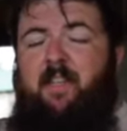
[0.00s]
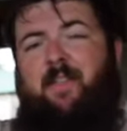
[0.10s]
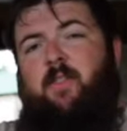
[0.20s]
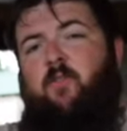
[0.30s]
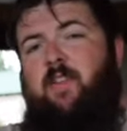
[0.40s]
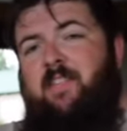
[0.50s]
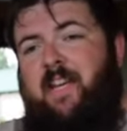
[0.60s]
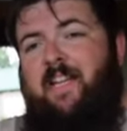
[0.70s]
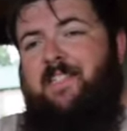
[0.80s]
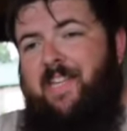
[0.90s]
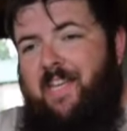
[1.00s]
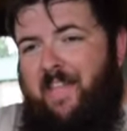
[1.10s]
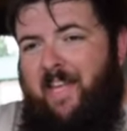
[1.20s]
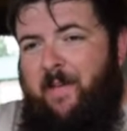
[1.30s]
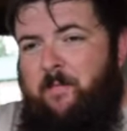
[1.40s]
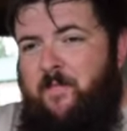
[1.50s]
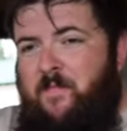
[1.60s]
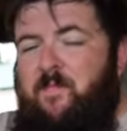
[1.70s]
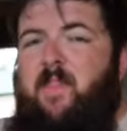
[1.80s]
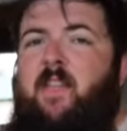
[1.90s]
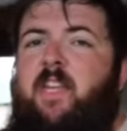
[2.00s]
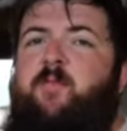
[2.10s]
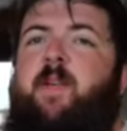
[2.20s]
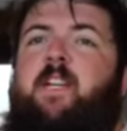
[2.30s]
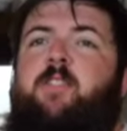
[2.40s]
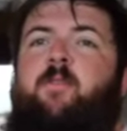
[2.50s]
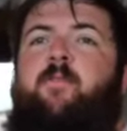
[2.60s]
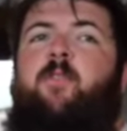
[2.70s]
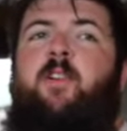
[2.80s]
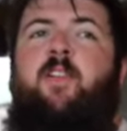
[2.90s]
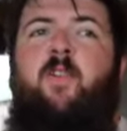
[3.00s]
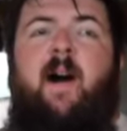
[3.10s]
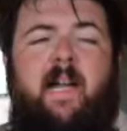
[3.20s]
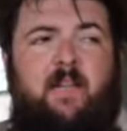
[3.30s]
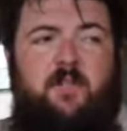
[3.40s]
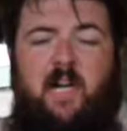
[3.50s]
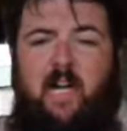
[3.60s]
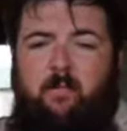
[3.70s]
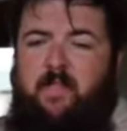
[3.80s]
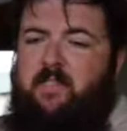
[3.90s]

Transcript: The reason I say that is because before you go out and trap, let's